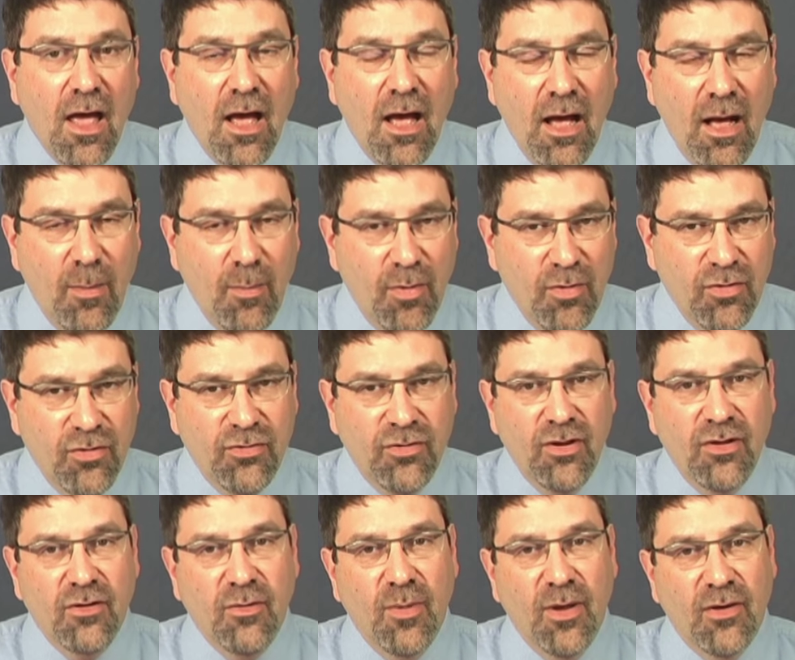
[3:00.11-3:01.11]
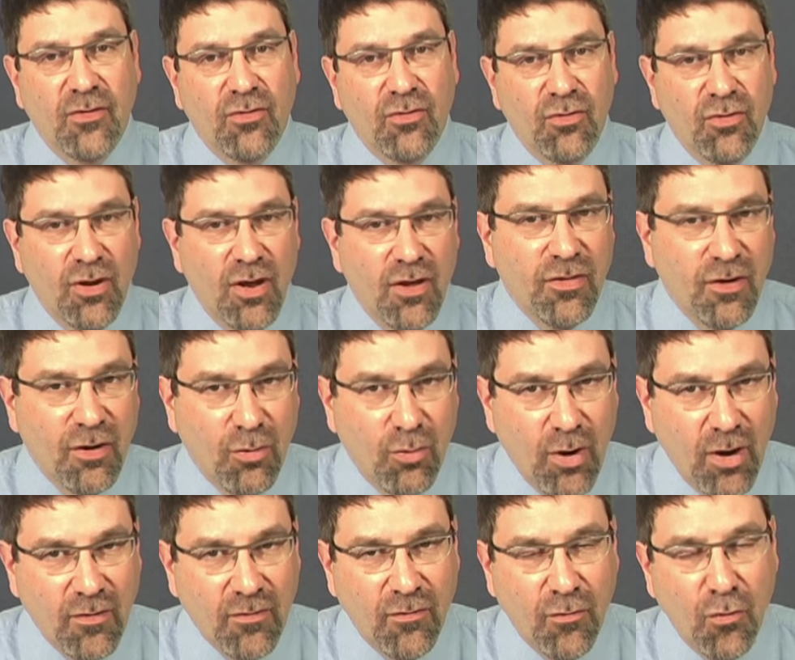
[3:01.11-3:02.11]
Uh, but you just need to make sure you the
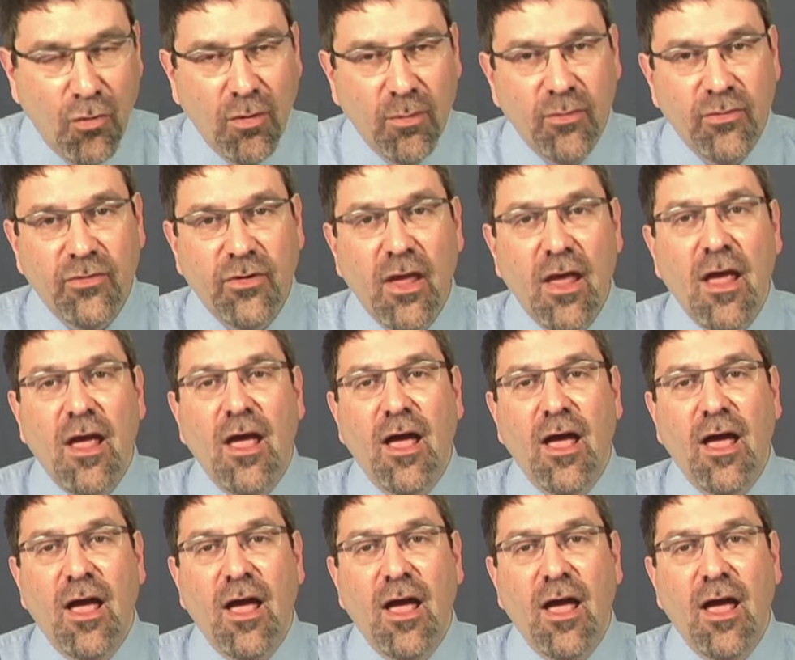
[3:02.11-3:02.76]
correct forms.